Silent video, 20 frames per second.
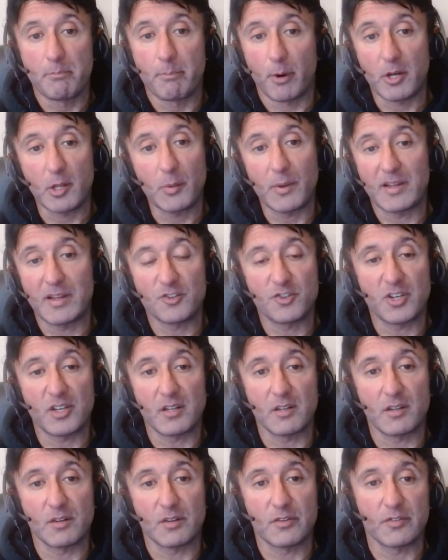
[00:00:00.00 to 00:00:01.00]
bodyweight
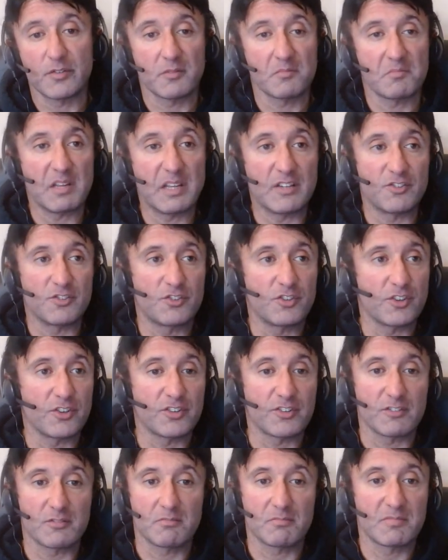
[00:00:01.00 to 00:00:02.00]
chins, it's
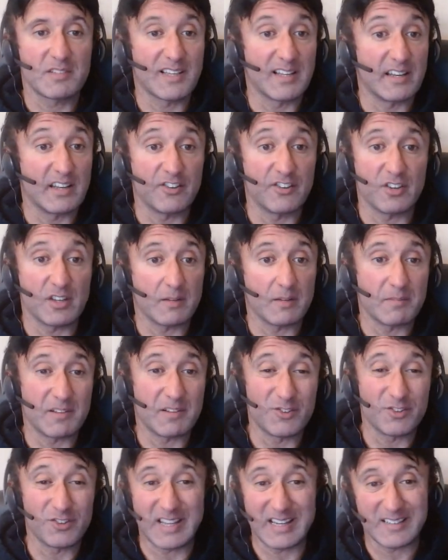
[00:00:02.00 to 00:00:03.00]
just conditioning.
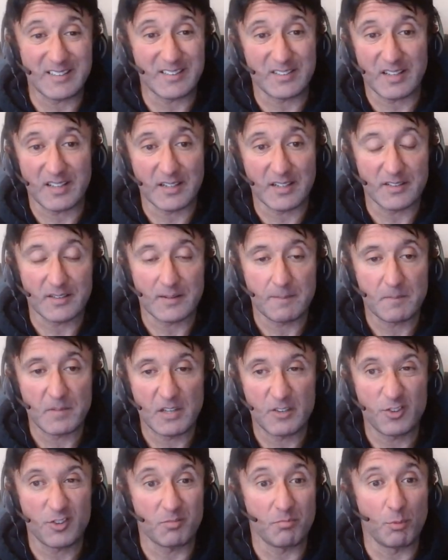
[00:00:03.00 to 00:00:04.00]
It's just exercise.
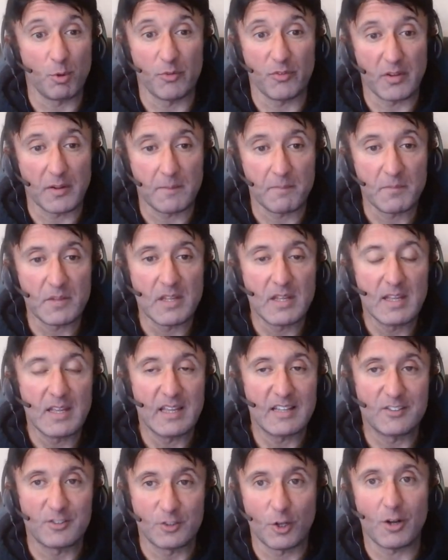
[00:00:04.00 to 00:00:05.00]
It's just moving.
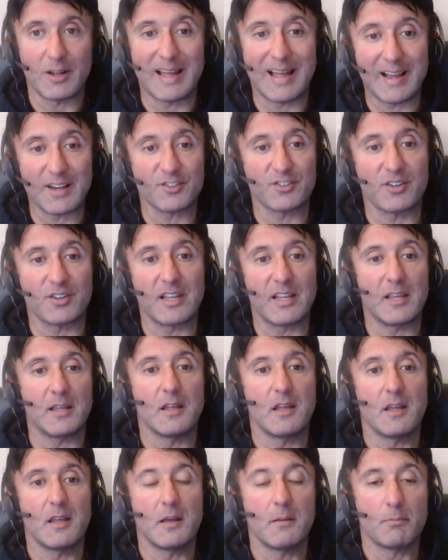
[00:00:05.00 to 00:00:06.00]
It's not
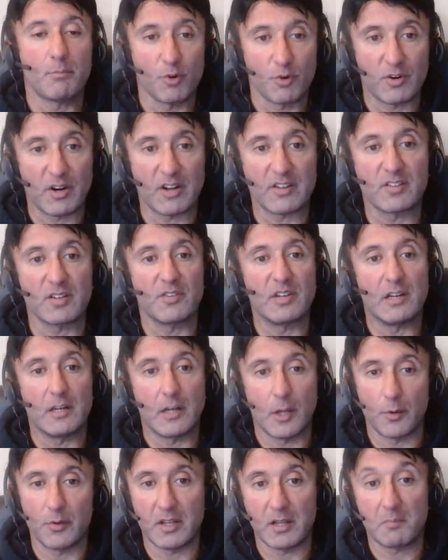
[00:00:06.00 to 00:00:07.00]
actually progressively
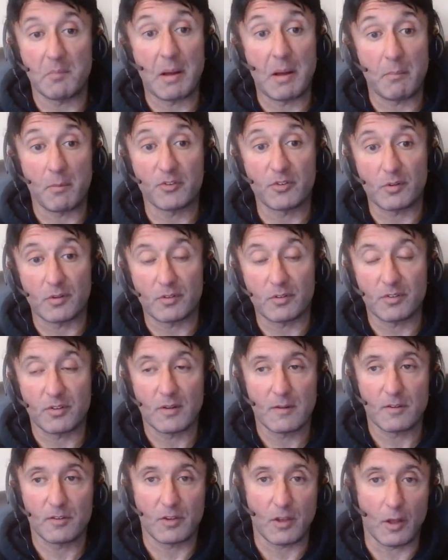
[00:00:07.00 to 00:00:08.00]
loading my
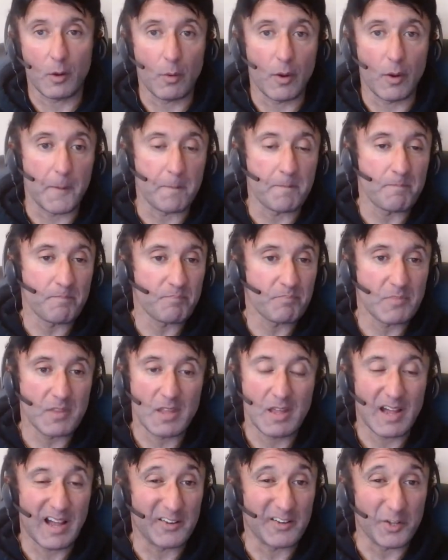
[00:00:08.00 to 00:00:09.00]
muscles. So
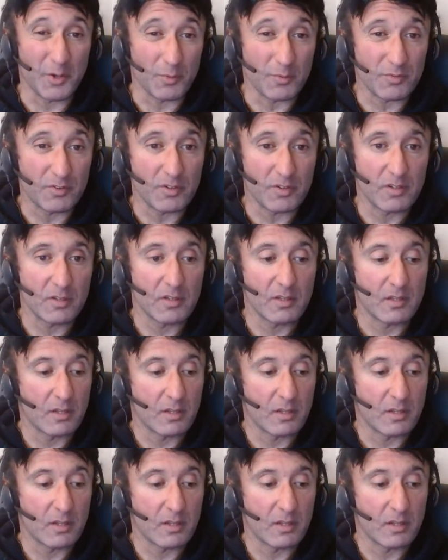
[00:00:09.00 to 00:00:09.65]
I don't.